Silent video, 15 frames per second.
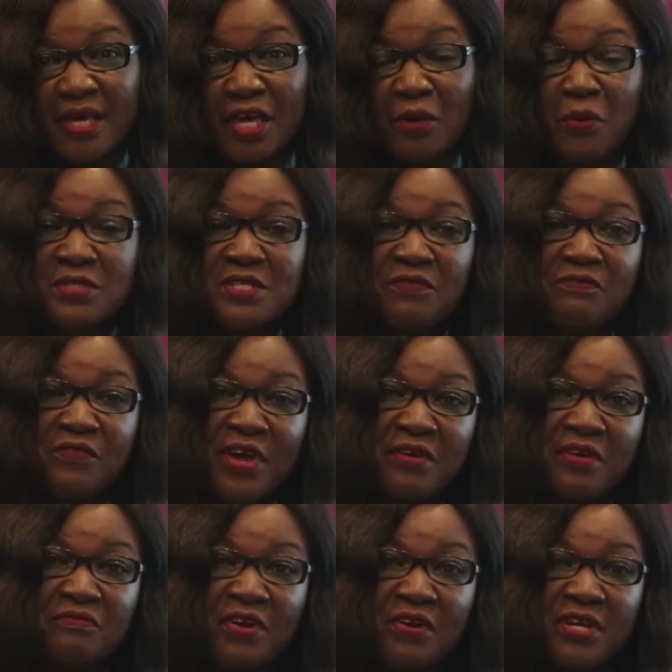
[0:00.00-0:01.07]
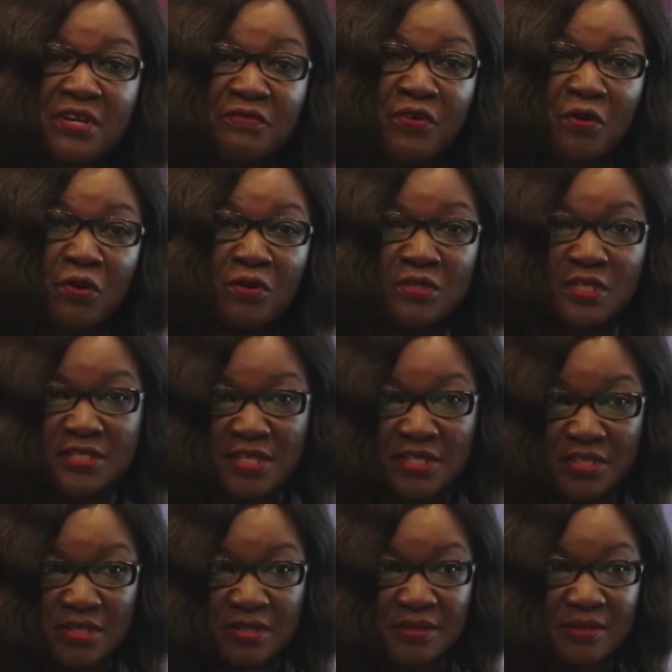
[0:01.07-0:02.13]
It was a very, very difficult
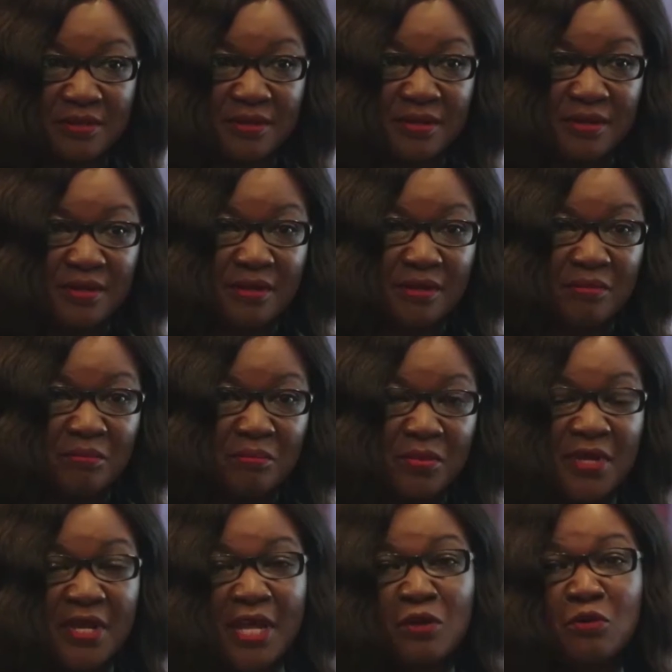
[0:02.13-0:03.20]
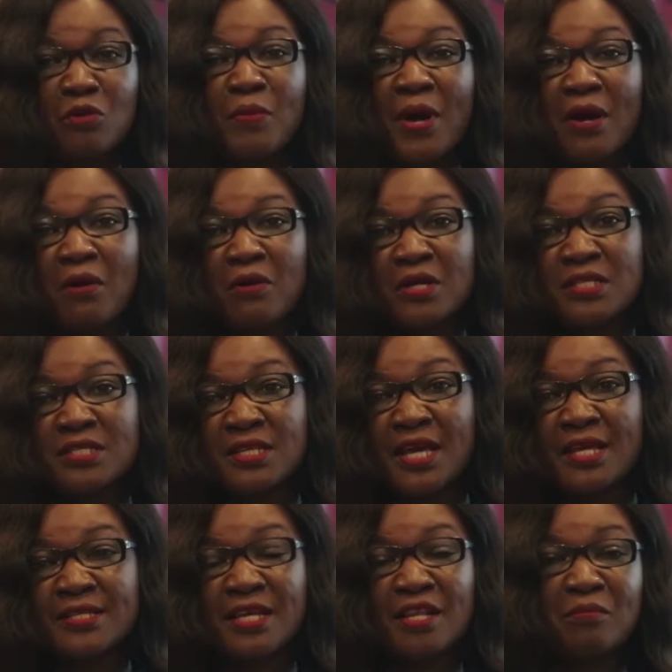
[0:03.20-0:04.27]
decision. But I look back on it and
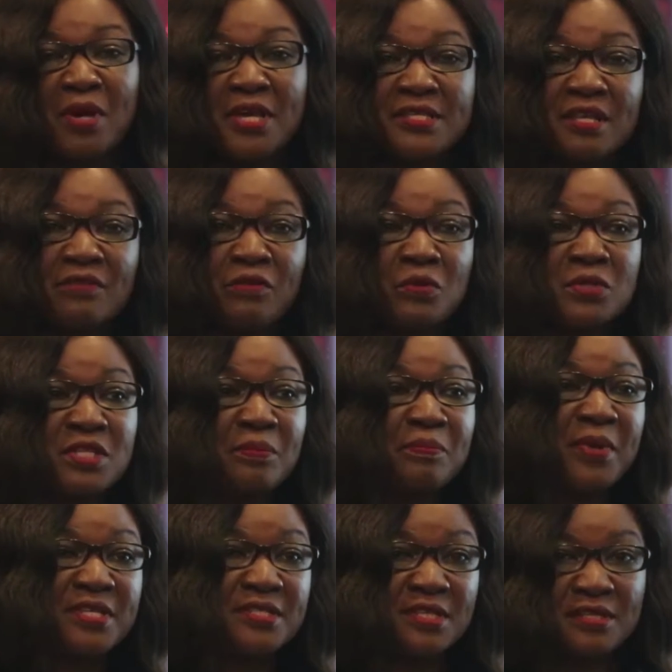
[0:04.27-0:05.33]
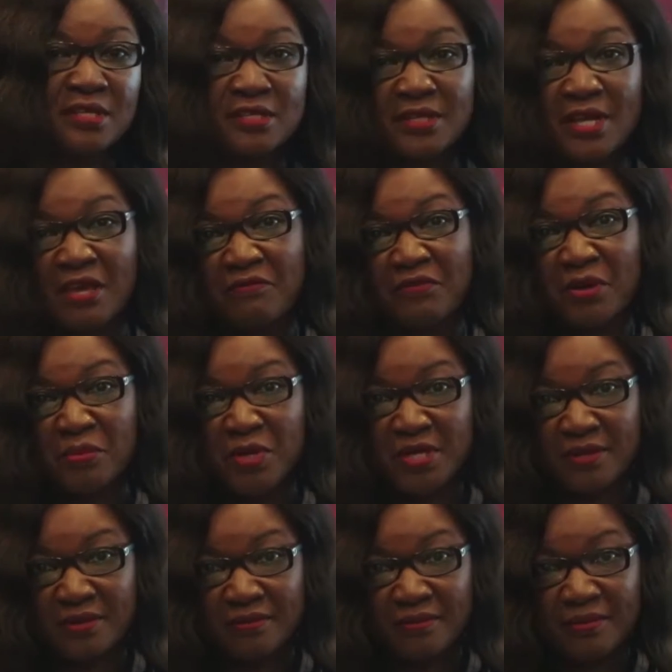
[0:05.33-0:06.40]
I tell myself it was the best decision I ever
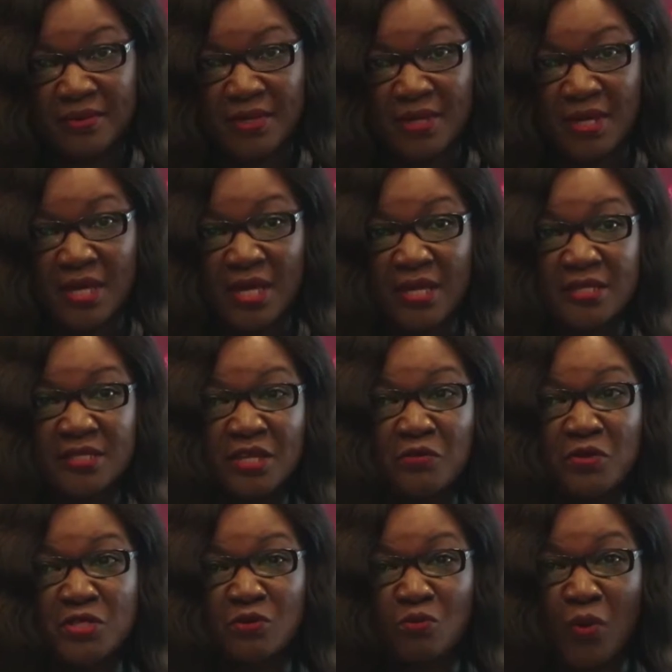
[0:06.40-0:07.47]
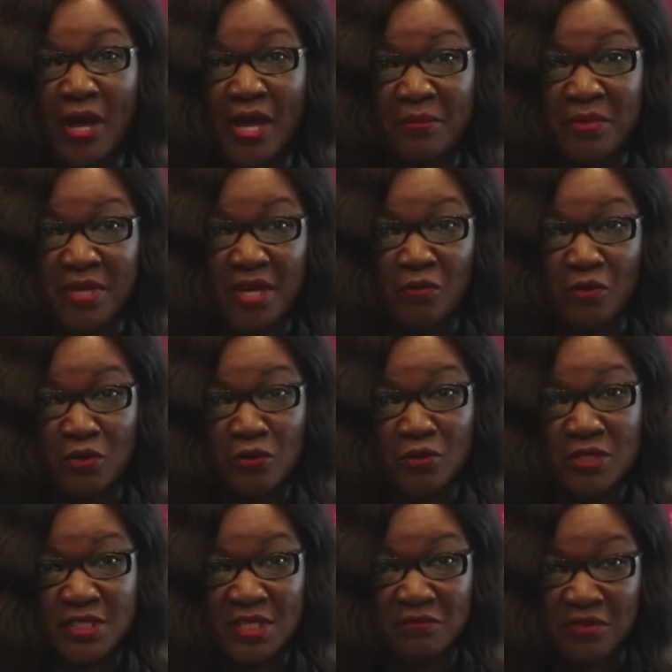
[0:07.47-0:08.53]
made. It is the reason why I'm here with you
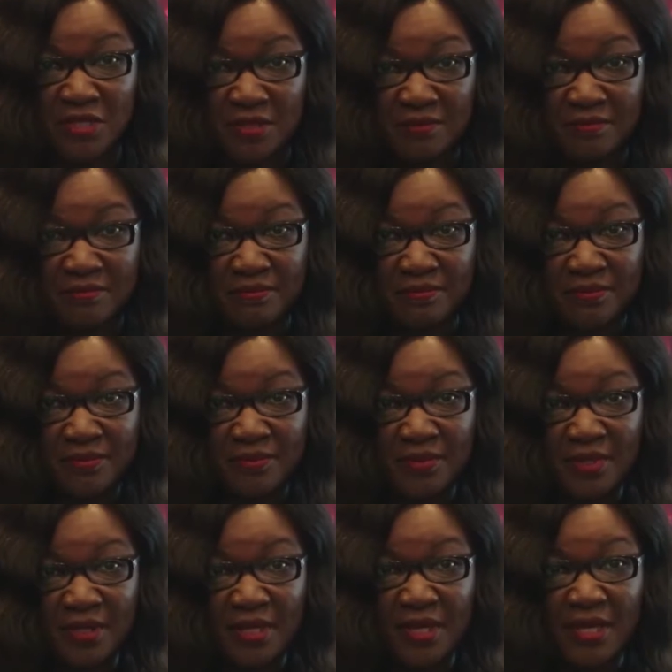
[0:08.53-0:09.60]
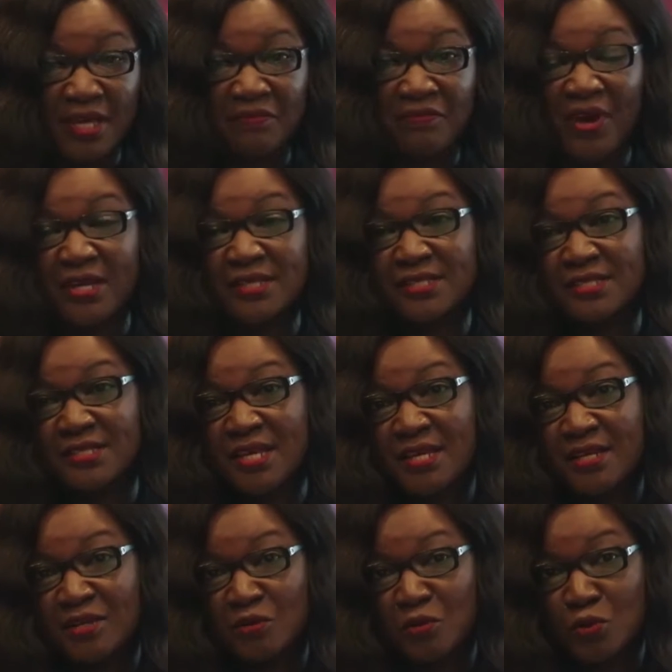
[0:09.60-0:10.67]
this evening if I had
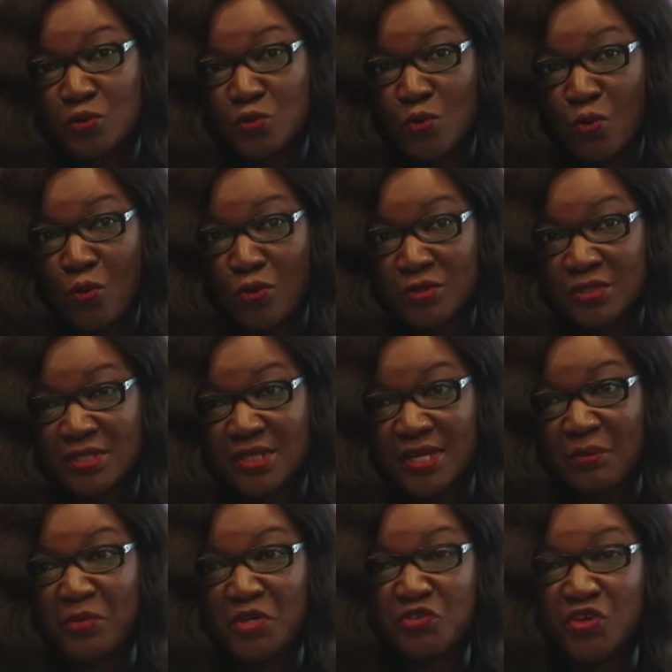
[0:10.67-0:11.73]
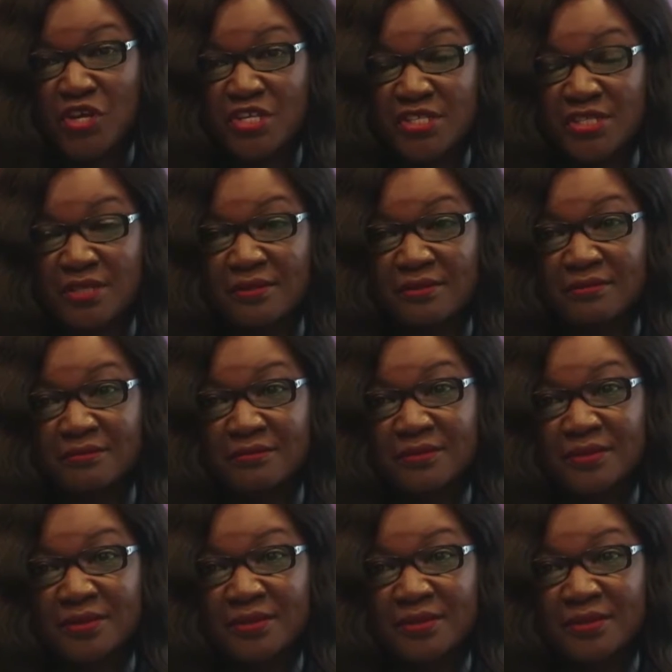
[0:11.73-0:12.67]
stayed in those courts in arbitration,